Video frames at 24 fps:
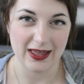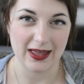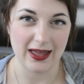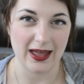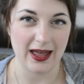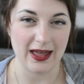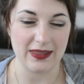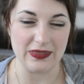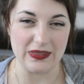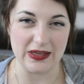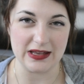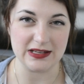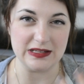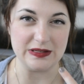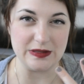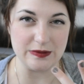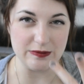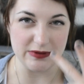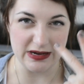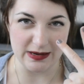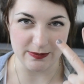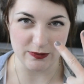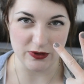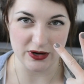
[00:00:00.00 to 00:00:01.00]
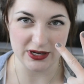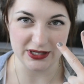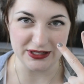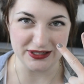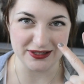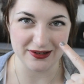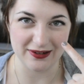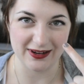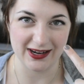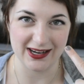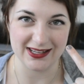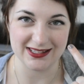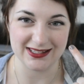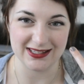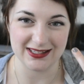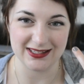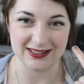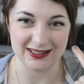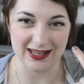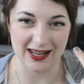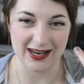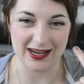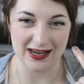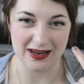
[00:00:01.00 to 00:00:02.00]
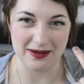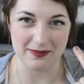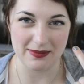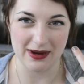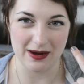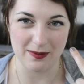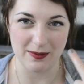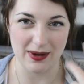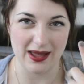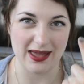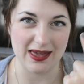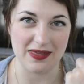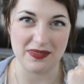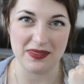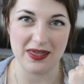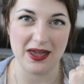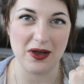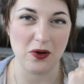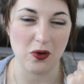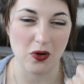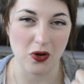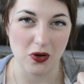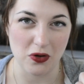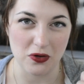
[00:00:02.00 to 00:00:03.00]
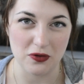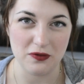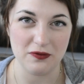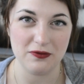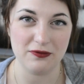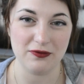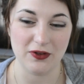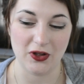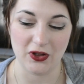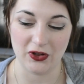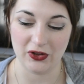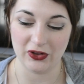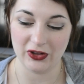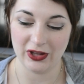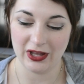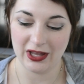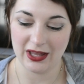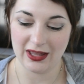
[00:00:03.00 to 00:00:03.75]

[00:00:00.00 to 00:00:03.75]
and there's 3 moisturisers standing in my way and they're all full.